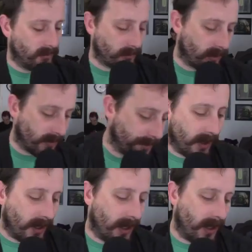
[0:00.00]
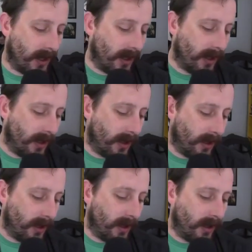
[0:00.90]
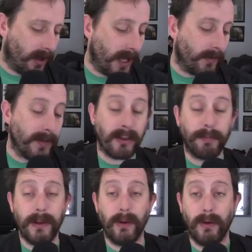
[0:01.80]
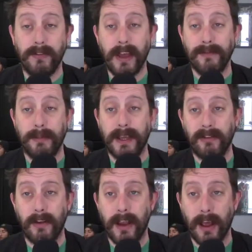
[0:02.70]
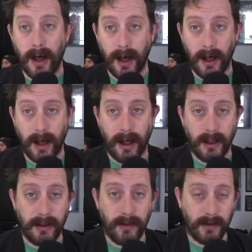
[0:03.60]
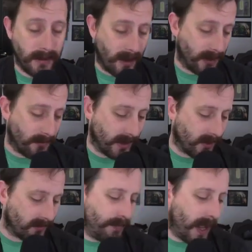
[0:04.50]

Somewhere around there. Uh, anyway, that's pretty cool. If you have a PS3, uh, you can now play Minecraft.